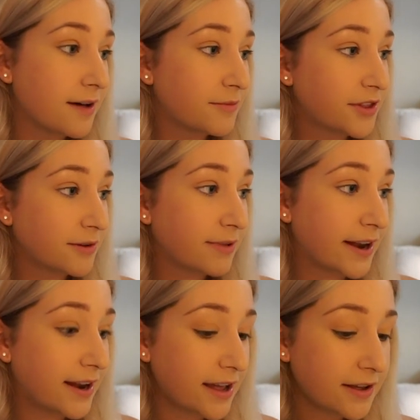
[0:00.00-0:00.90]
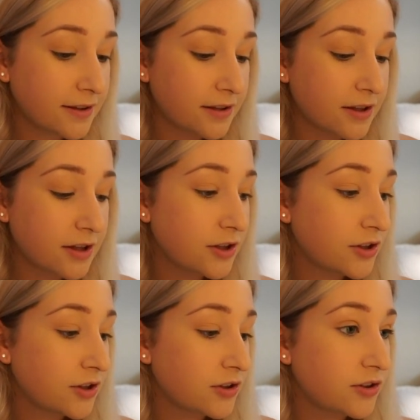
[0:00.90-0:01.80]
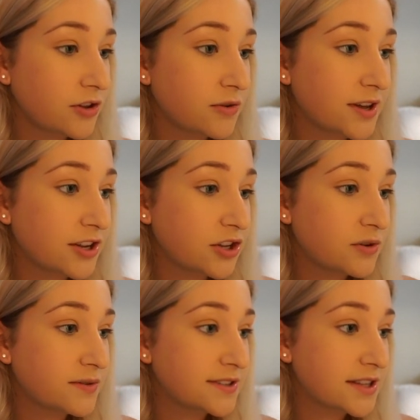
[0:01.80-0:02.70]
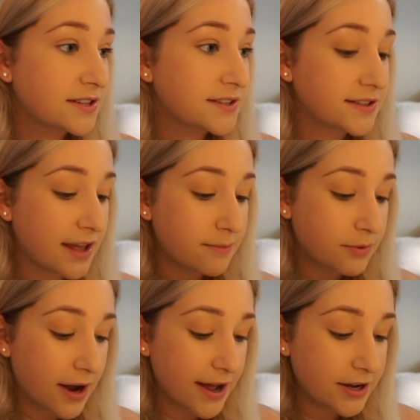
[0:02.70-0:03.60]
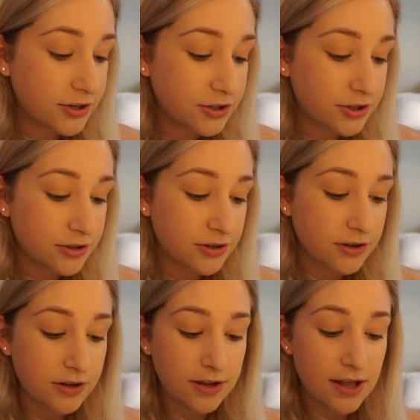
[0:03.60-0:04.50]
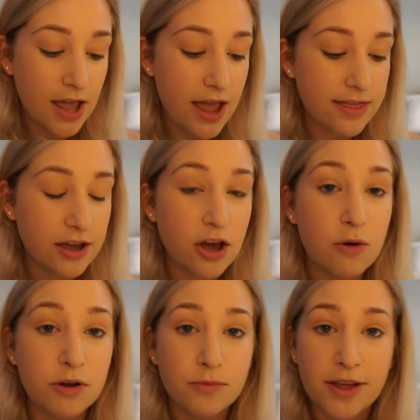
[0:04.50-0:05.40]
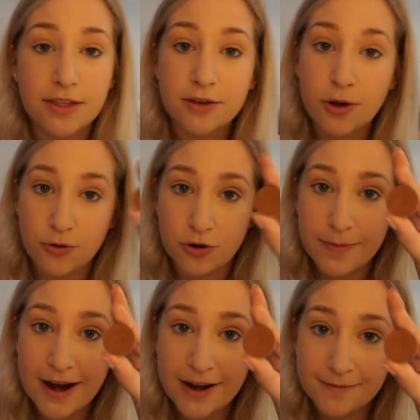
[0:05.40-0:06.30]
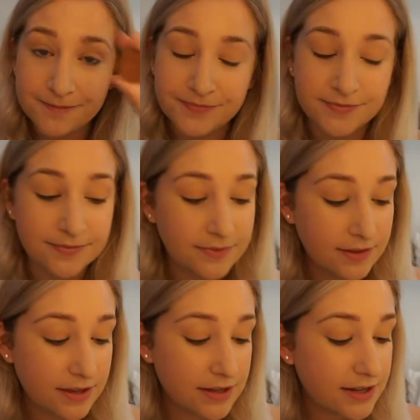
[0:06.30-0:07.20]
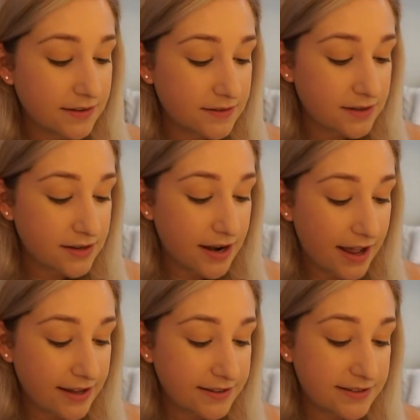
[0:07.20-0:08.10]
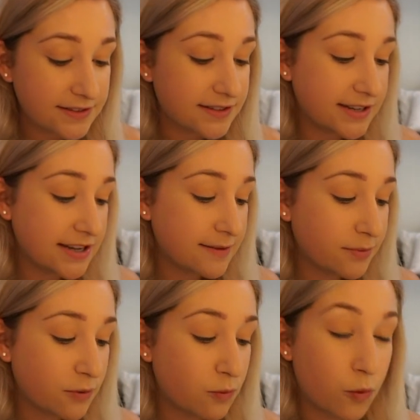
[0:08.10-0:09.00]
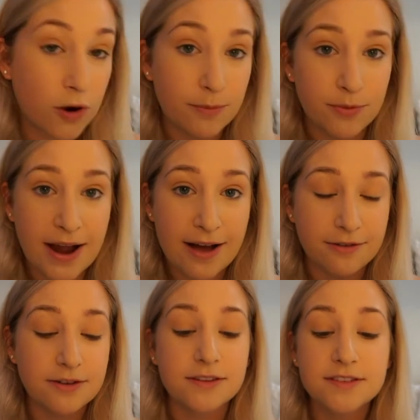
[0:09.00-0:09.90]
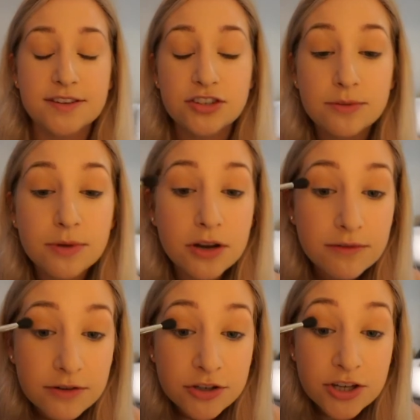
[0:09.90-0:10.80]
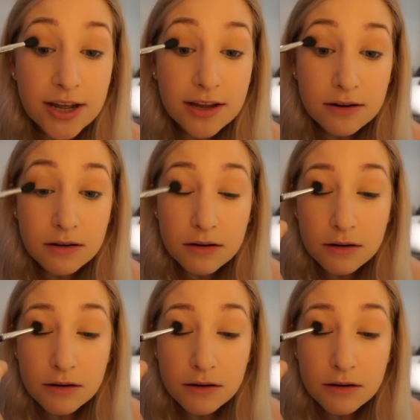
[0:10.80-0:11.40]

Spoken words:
with your blending, you can use the same brush and then go in with Cocoa Bear. It's a nice, deep, warm brown. Such a beautiful shade.